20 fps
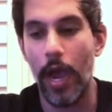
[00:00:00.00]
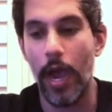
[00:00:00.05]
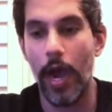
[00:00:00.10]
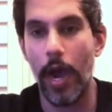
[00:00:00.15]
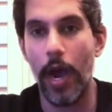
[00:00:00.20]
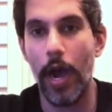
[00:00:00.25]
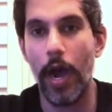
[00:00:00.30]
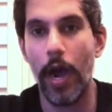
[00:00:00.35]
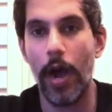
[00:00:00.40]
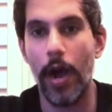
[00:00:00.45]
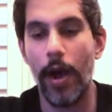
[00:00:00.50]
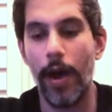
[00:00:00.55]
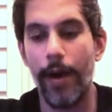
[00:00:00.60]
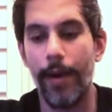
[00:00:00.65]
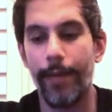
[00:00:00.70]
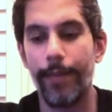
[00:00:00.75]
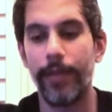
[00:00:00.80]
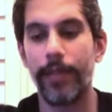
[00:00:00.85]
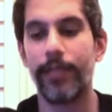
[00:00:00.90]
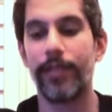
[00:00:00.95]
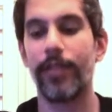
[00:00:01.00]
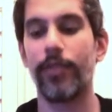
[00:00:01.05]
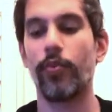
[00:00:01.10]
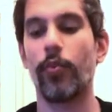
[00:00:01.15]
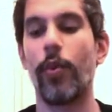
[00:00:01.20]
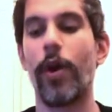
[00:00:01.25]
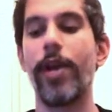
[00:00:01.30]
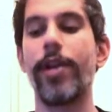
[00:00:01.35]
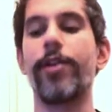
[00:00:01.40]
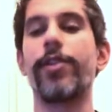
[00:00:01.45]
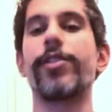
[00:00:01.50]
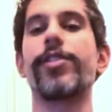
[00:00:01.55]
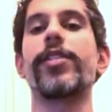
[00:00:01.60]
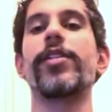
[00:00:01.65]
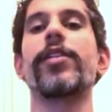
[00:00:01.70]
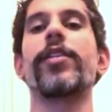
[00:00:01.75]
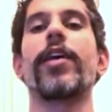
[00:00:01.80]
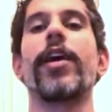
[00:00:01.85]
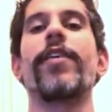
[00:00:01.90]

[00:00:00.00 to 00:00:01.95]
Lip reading: It says whiter teeth.